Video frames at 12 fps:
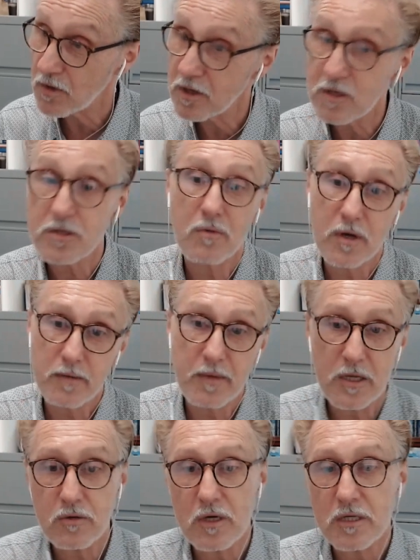work so well. You
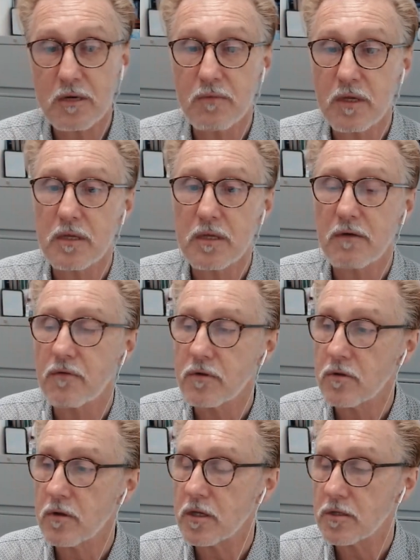might try something different.
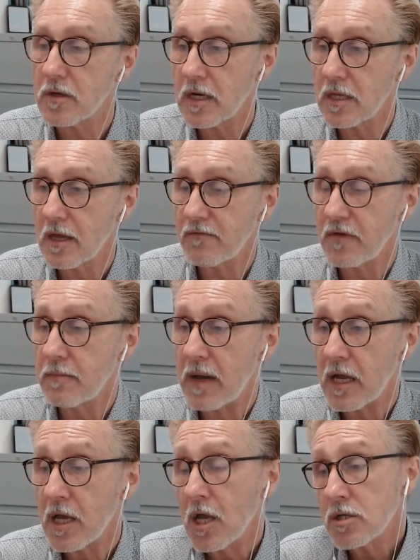So getting that
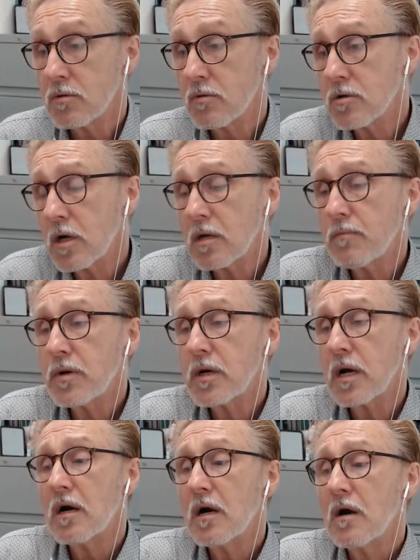feedback. So we're trying to put
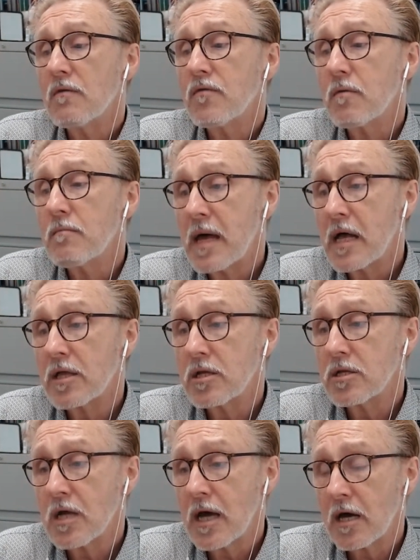a
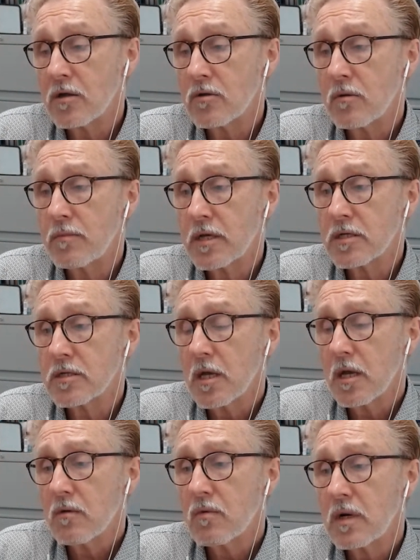formality to how to do it, because
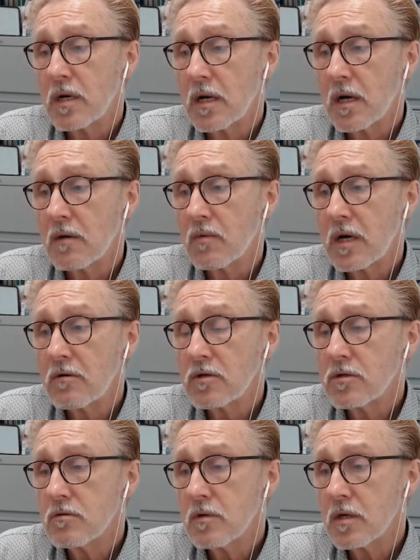when I
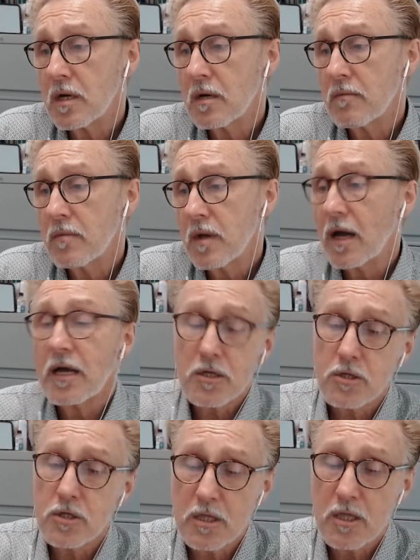was doing, I
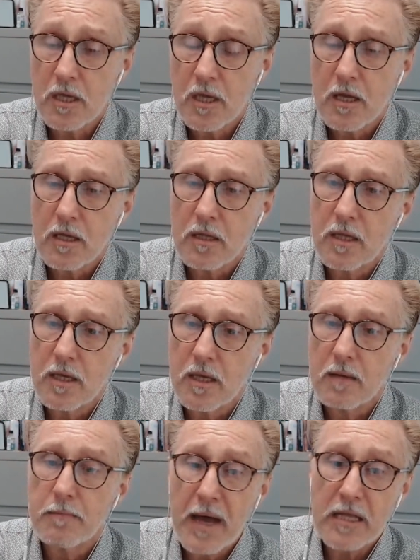actually did the
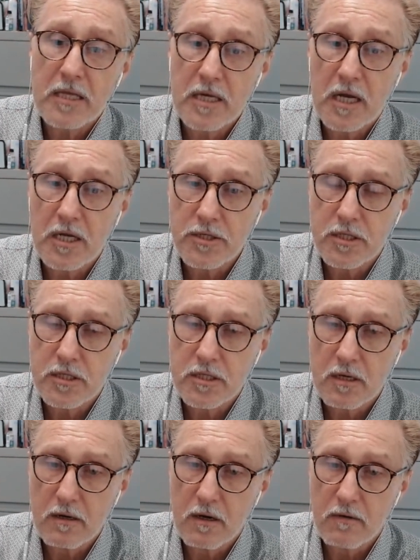impact analysis
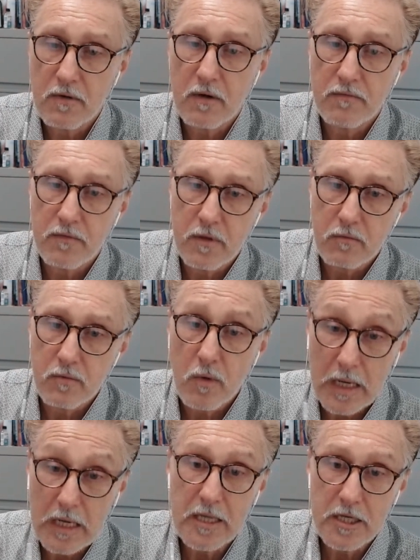of the
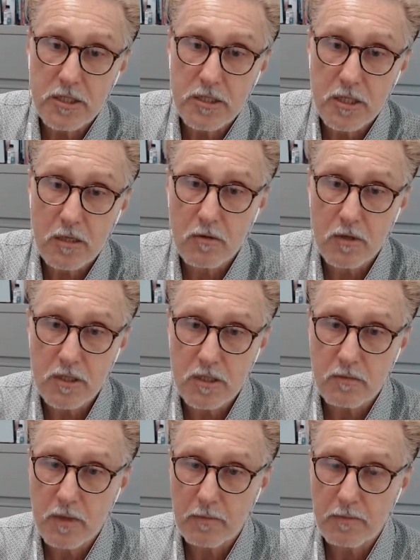regulations under
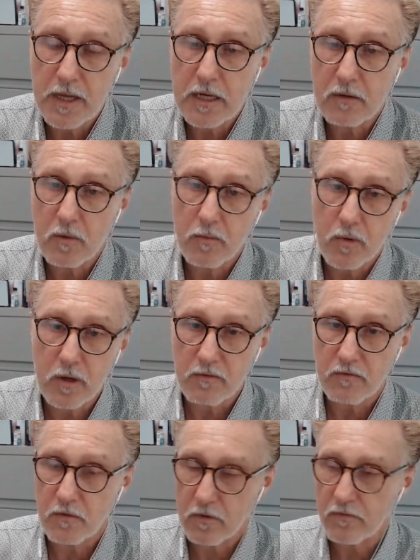accessibility planning and reporting
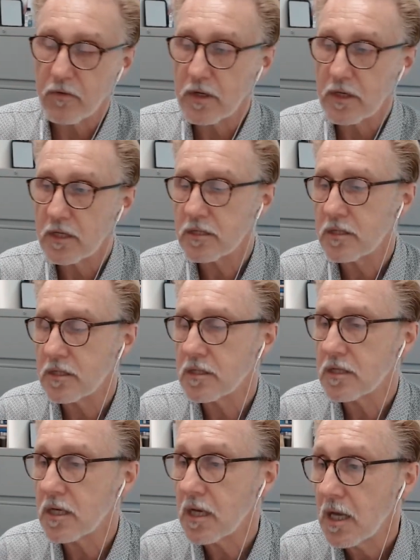for
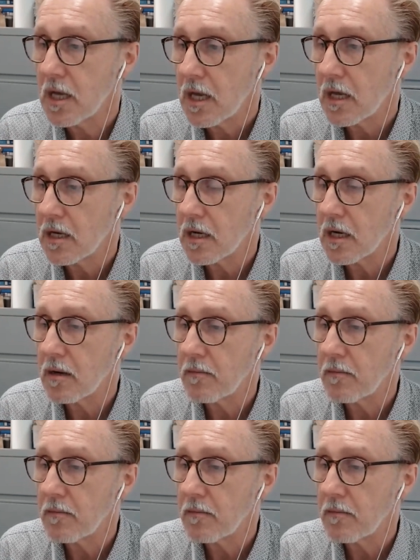ESDC, and